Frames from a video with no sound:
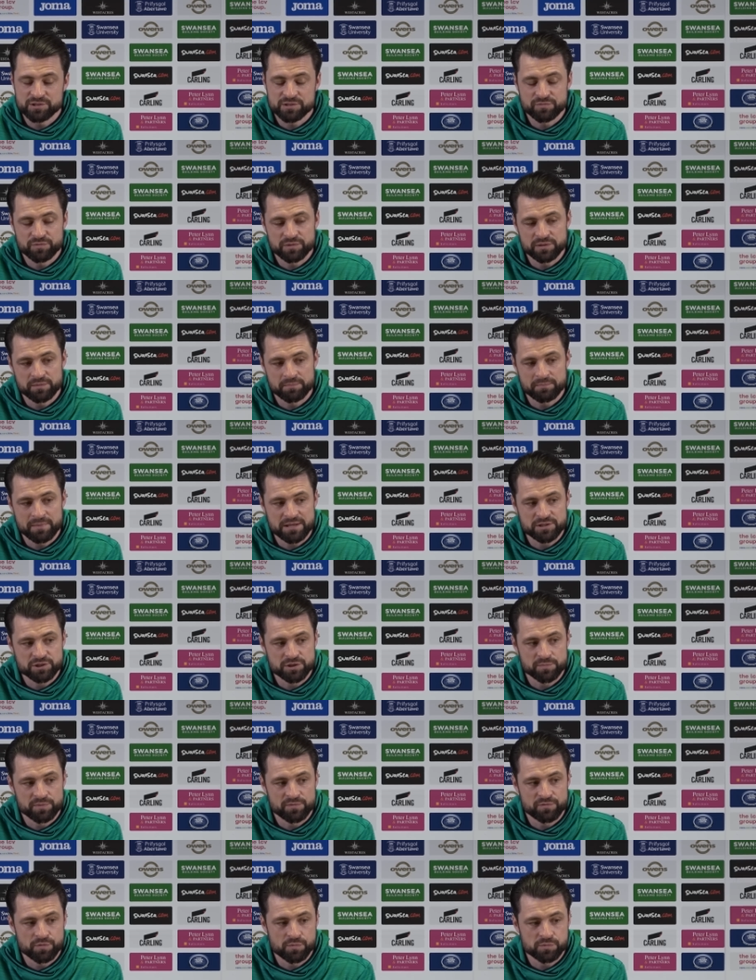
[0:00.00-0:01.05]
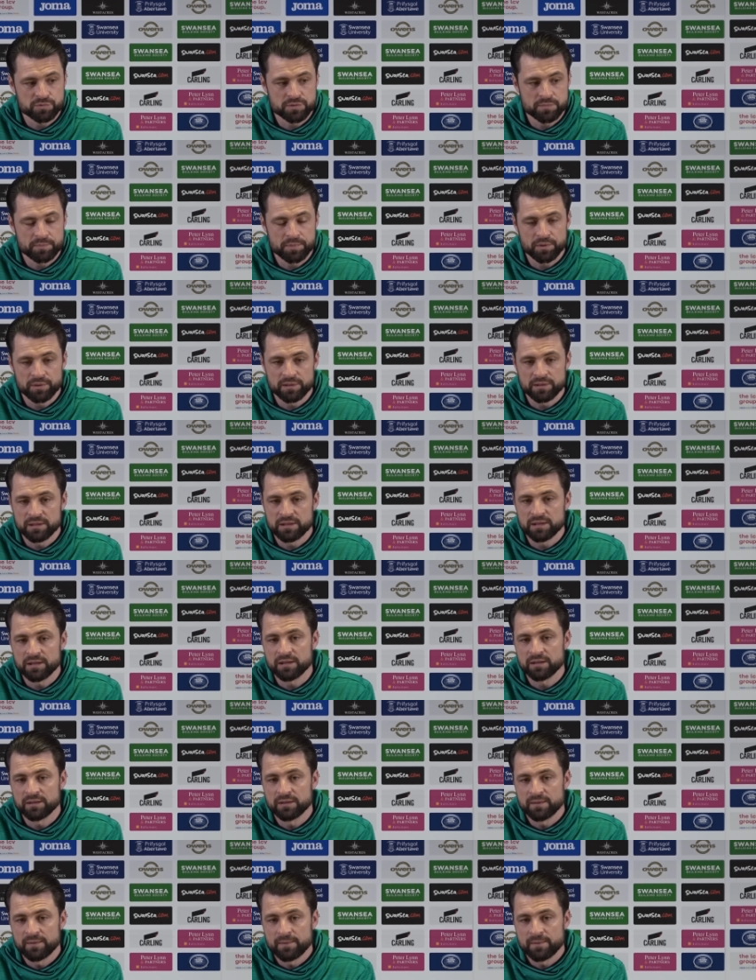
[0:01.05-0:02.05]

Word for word: And if we can match the performance we put in here,